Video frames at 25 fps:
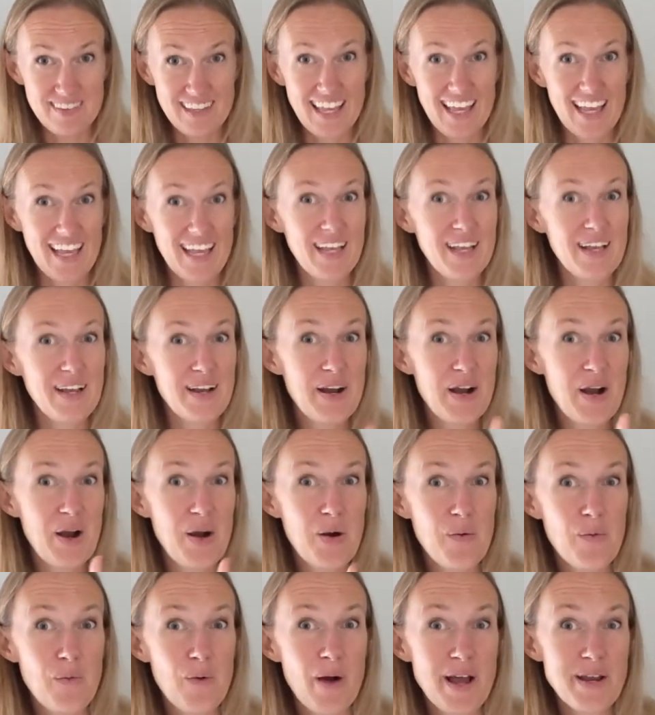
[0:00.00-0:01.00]
Okay
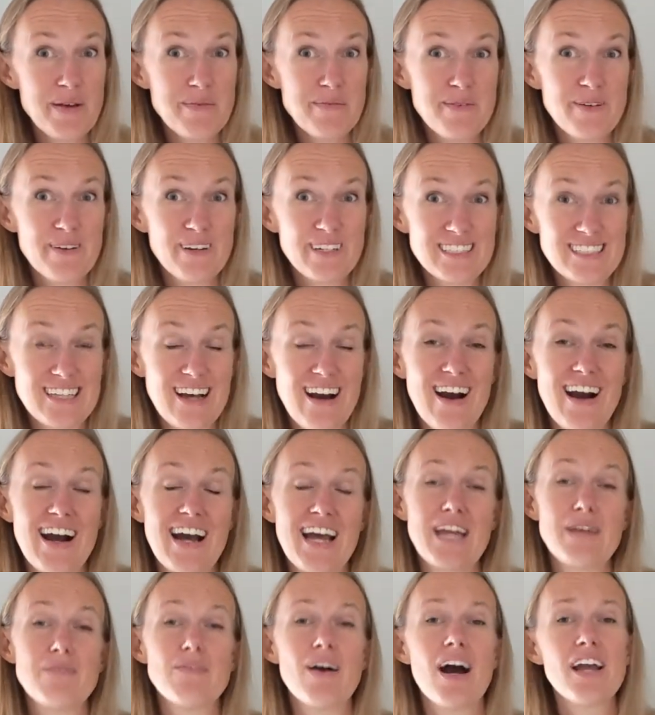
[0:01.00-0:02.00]
one more
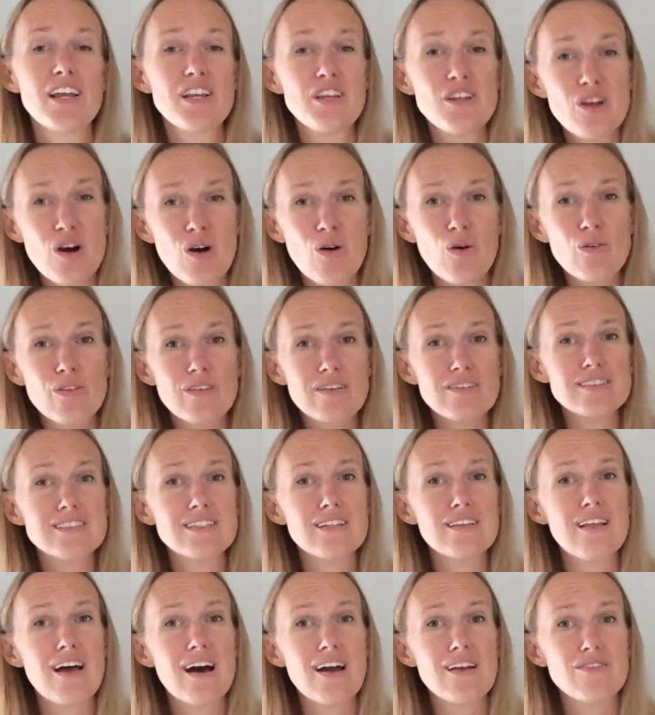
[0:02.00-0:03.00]
time. I know there's
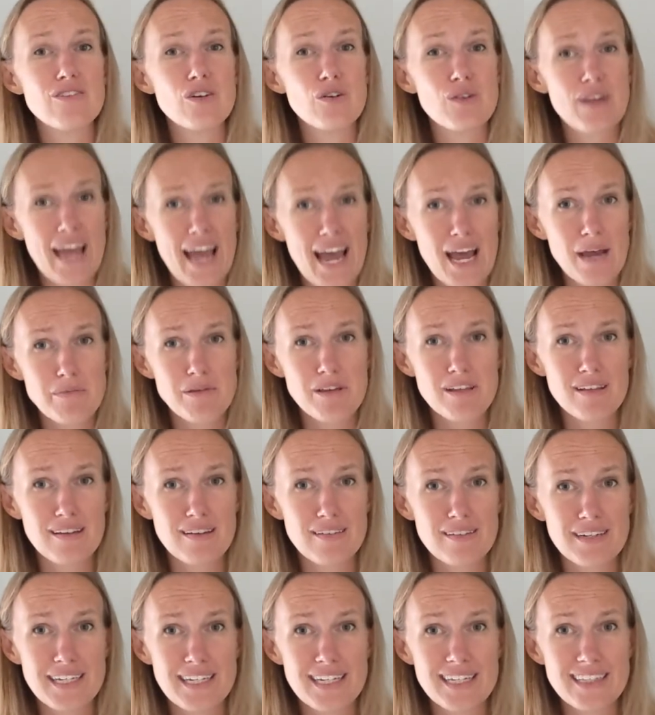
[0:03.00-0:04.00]
a lot of
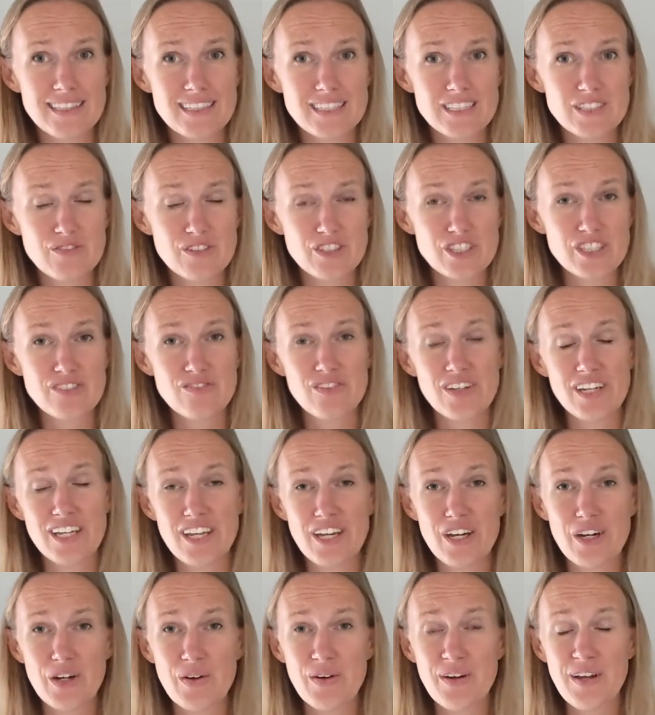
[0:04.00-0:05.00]
vocabulary in this first
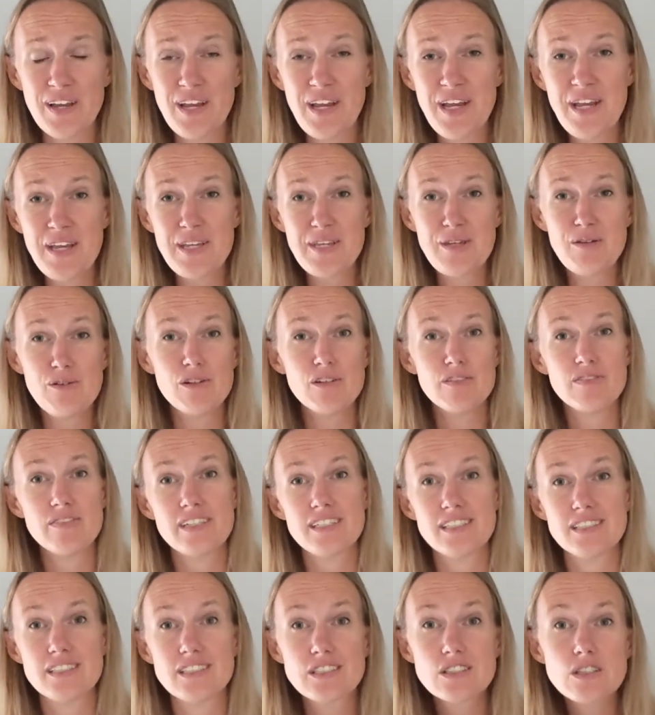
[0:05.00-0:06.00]
video. You will
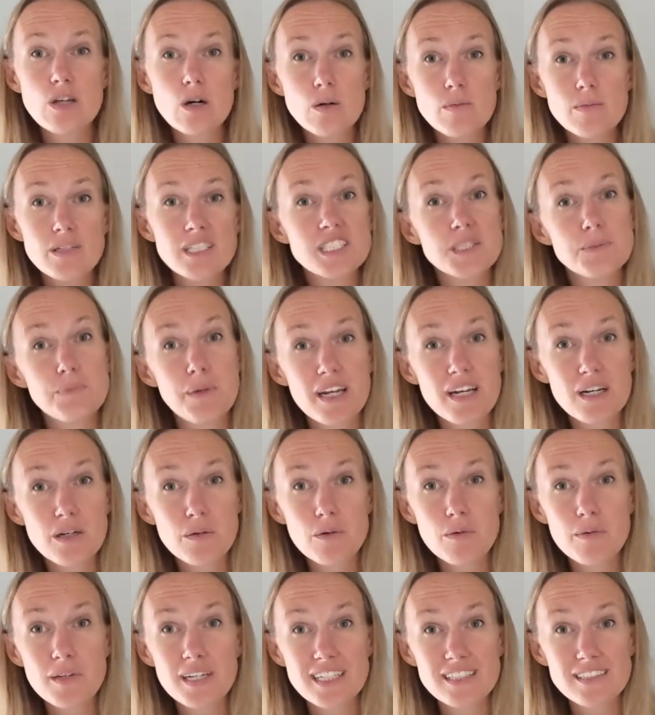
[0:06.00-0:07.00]
feel so much better
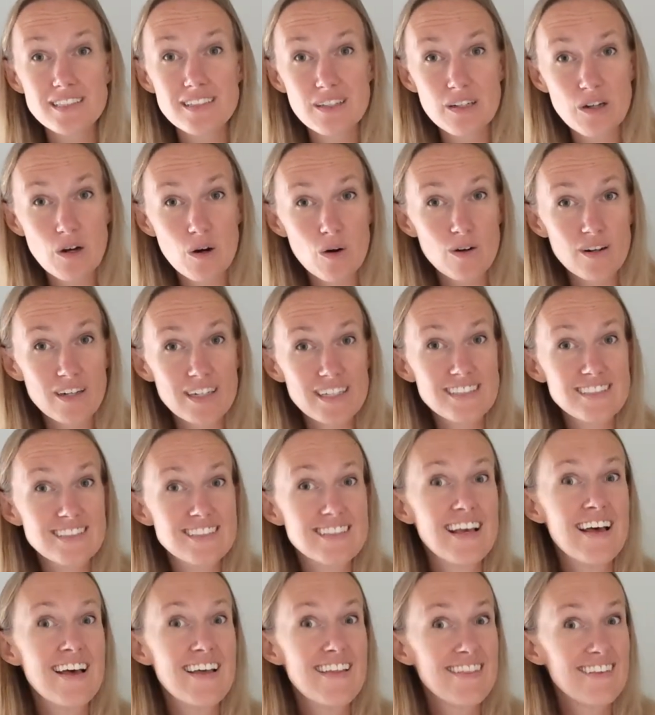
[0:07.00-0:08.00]
when we get to the chorus.